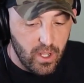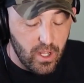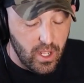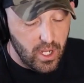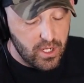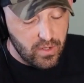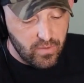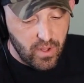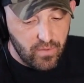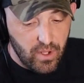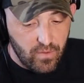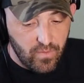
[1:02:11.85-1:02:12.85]
Actually,
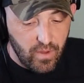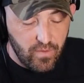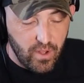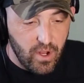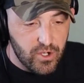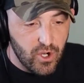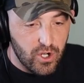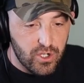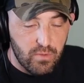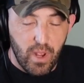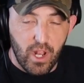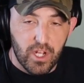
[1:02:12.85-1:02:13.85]
if they have the construction
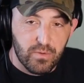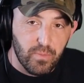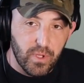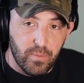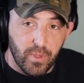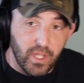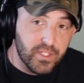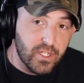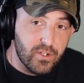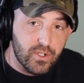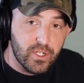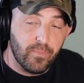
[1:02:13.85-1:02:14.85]
management people, that's interesting.